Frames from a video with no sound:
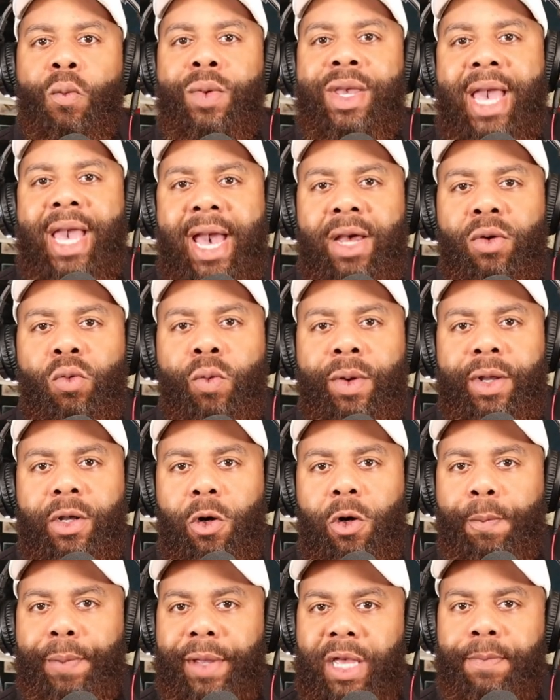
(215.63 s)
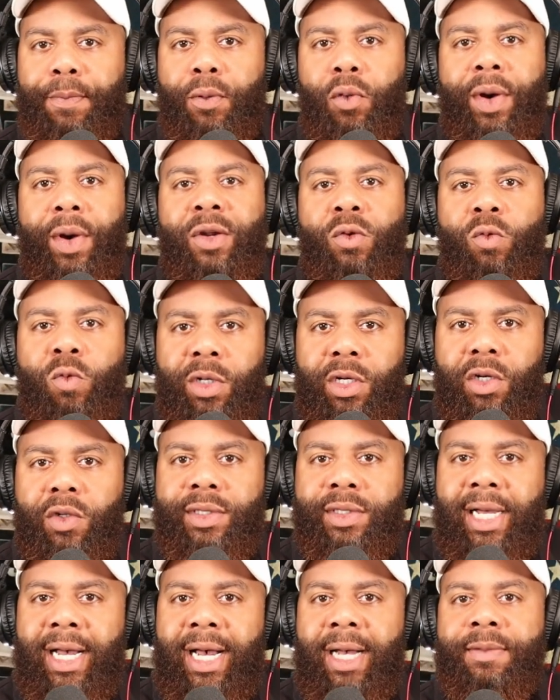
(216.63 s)
We had real people in real
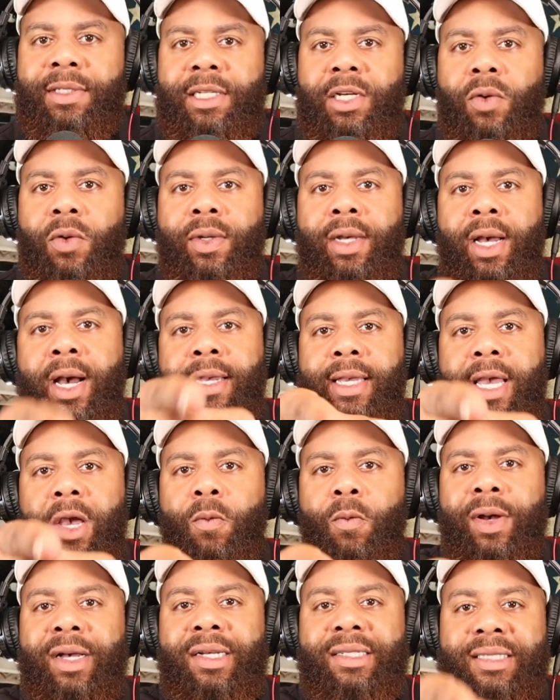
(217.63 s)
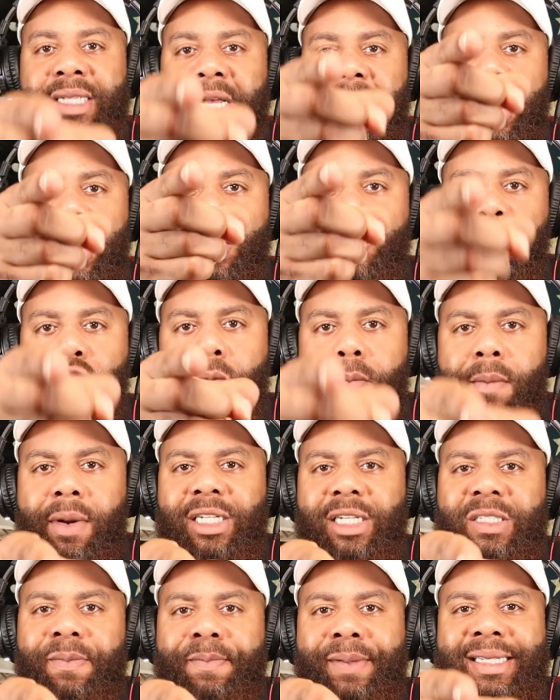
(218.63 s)
time tell Kanye West, you
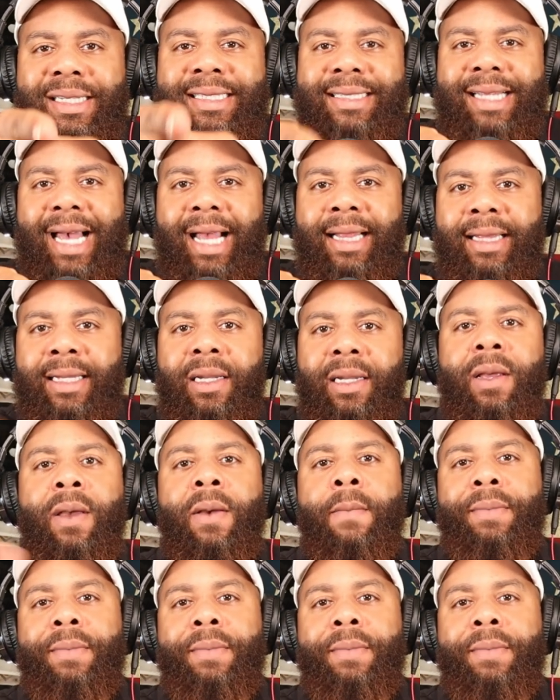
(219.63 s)
must be silent,